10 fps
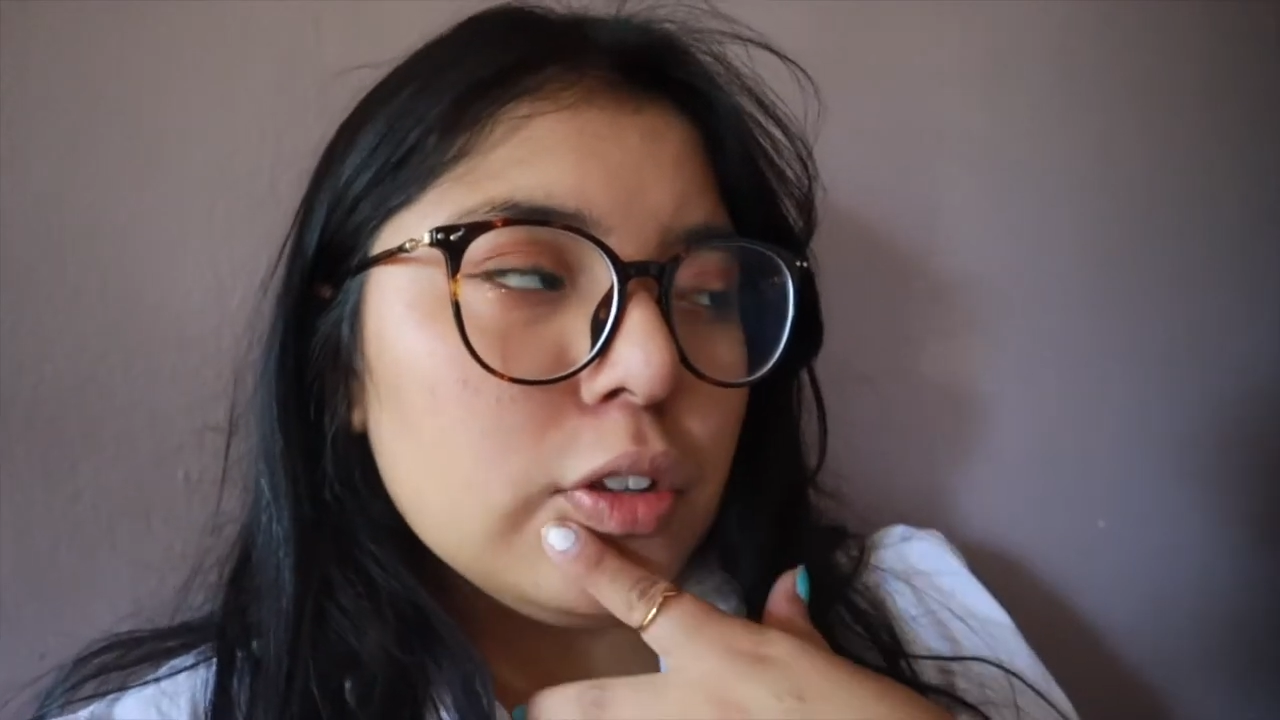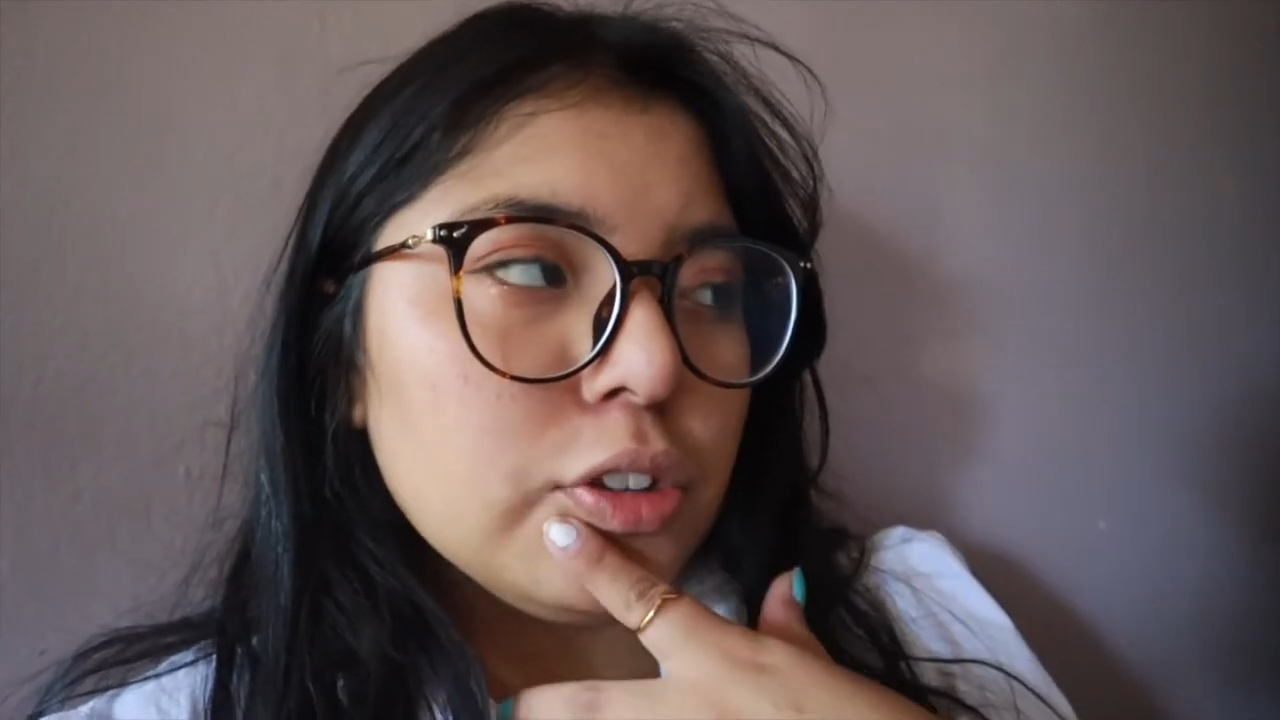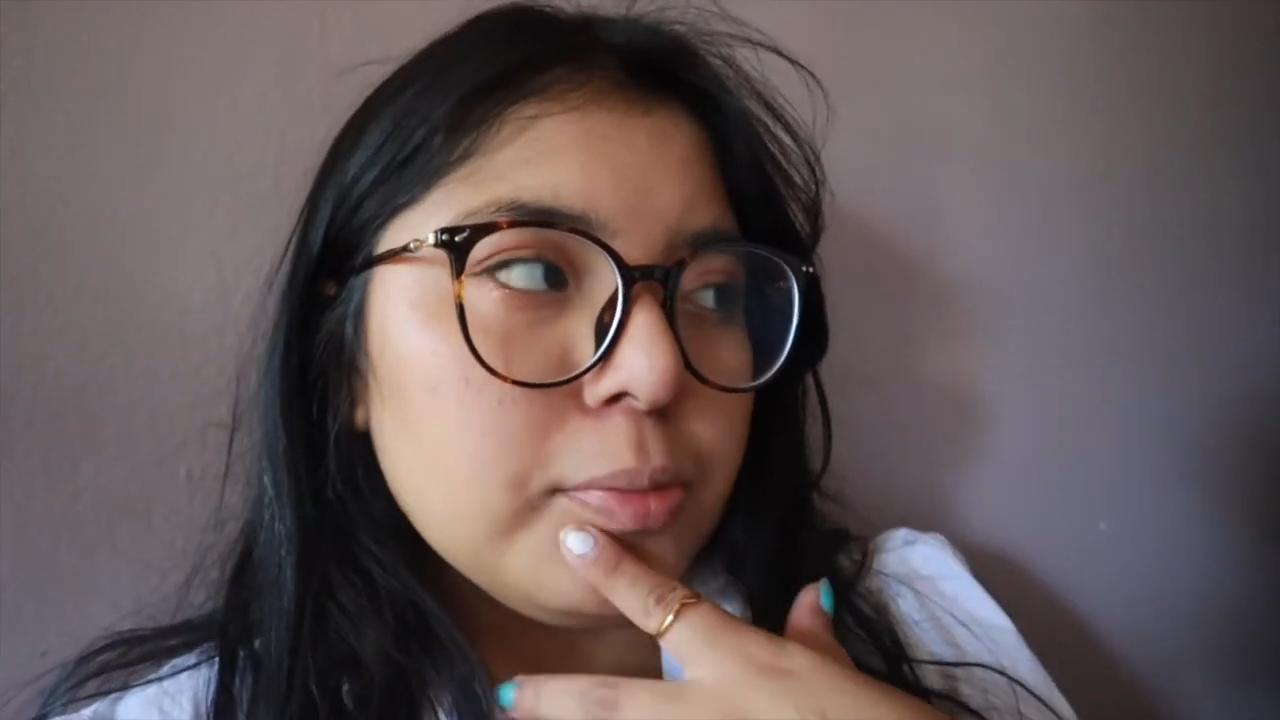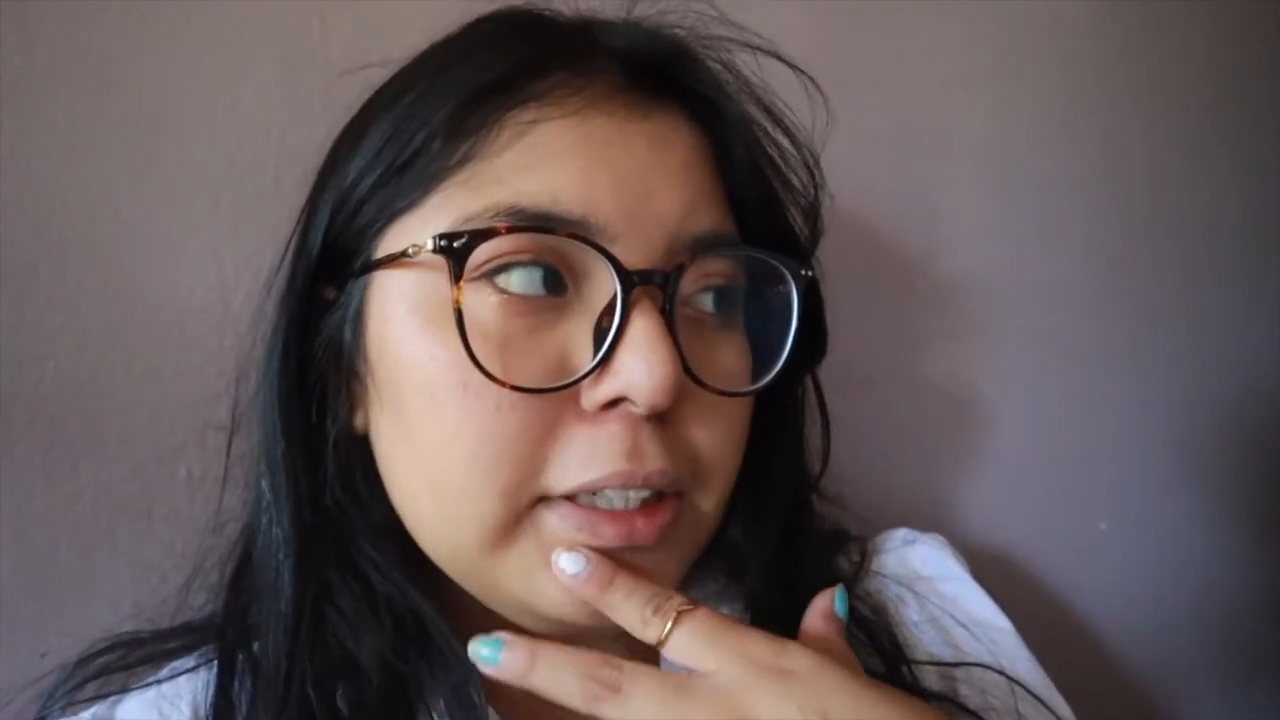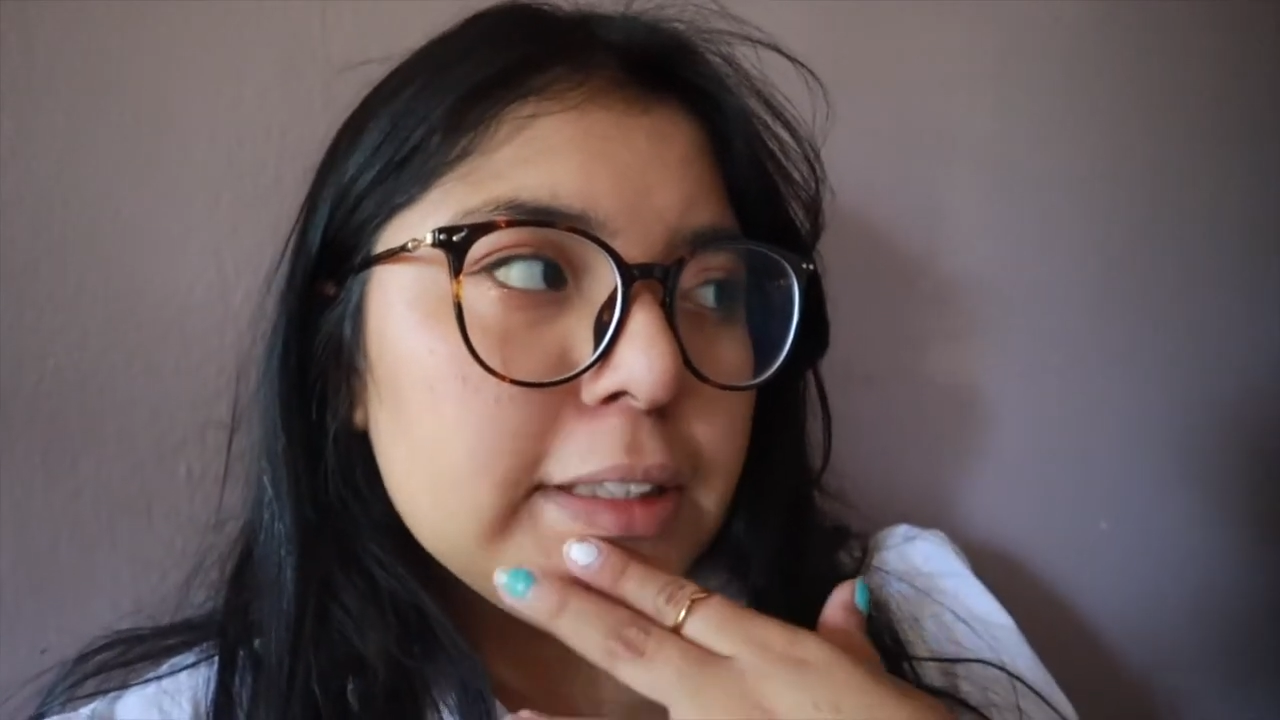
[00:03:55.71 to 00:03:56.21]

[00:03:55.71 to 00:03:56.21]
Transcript: also my